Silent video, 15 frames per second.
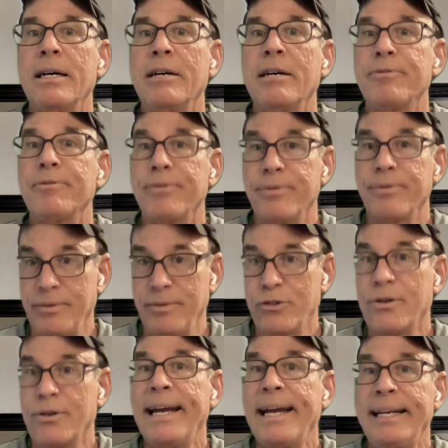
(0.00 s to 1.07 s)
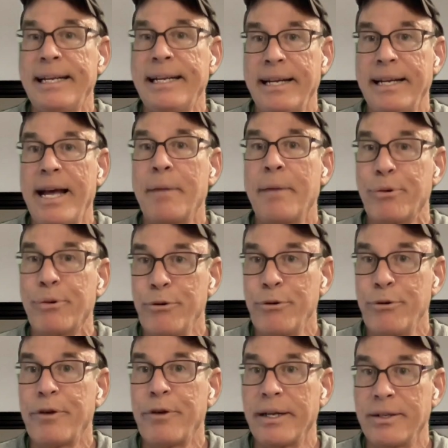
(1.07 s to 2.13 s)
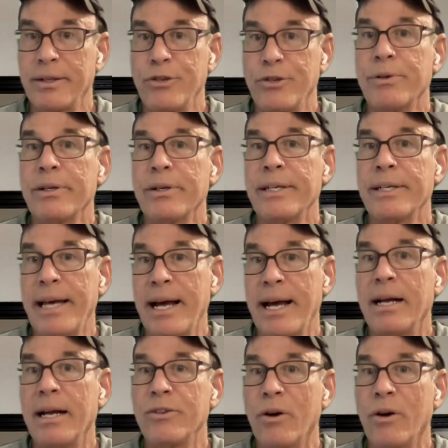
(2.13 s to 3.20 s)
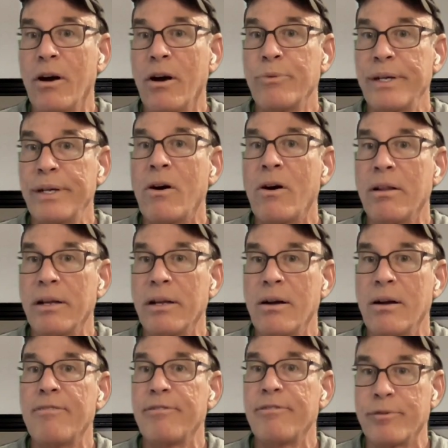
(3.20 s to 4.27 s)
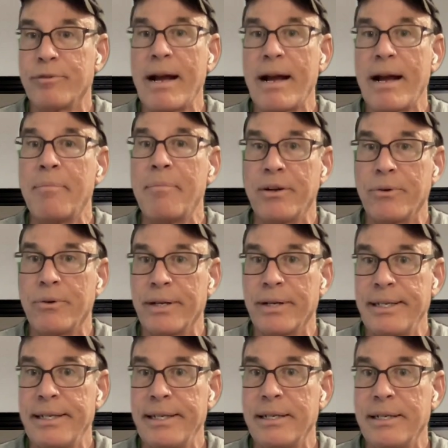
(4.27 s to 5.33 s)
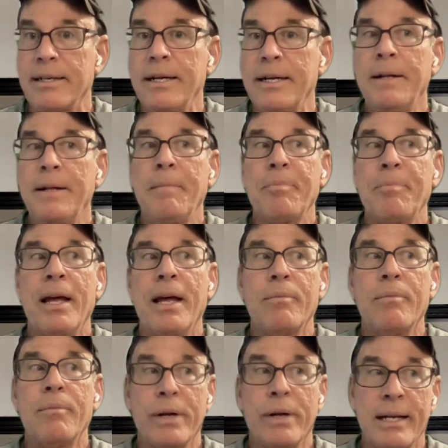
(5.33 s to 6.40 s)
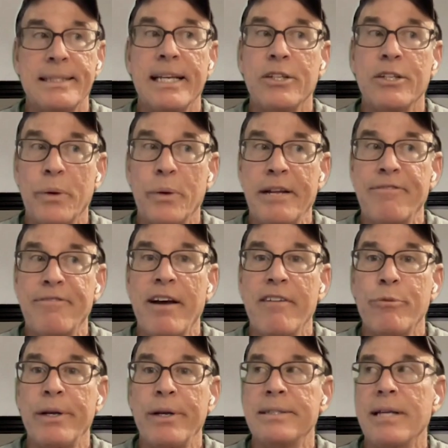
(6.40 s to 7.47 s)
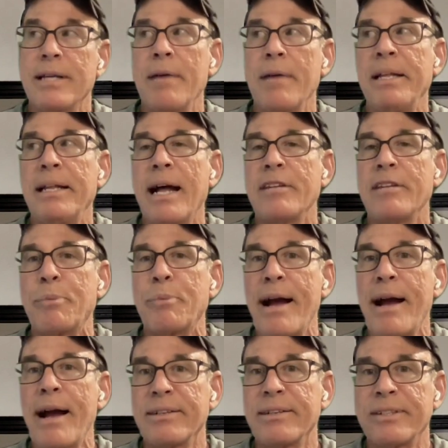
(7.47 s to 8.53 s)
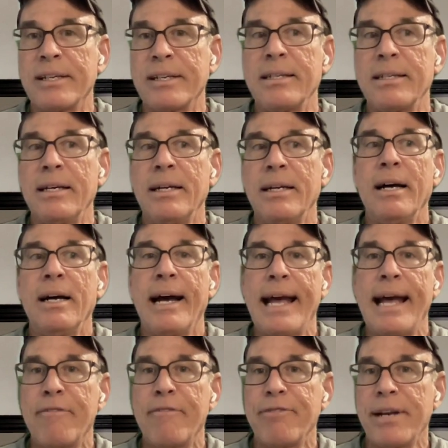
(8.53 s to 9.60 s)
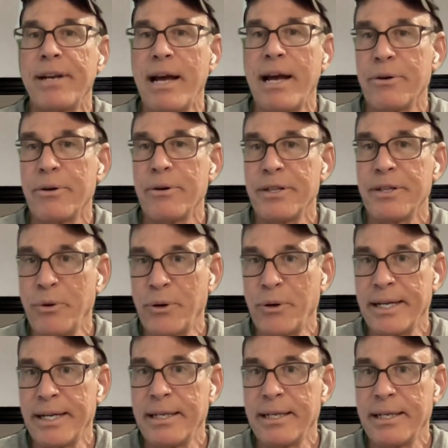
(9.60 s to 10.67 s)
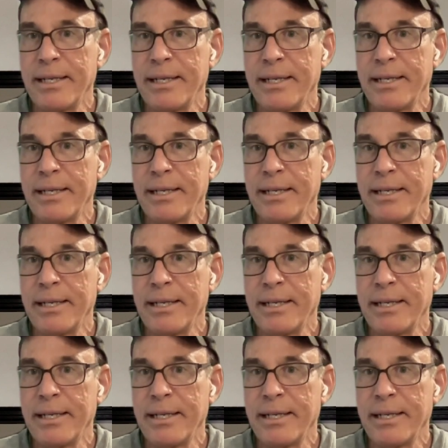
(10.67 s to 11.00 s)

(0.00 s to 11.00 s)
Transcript: of training and proofing to really get a dog recalling off of a rabbit or a deer. And when I say 25 weeks, I mean that's practicing a half an hour in the morning,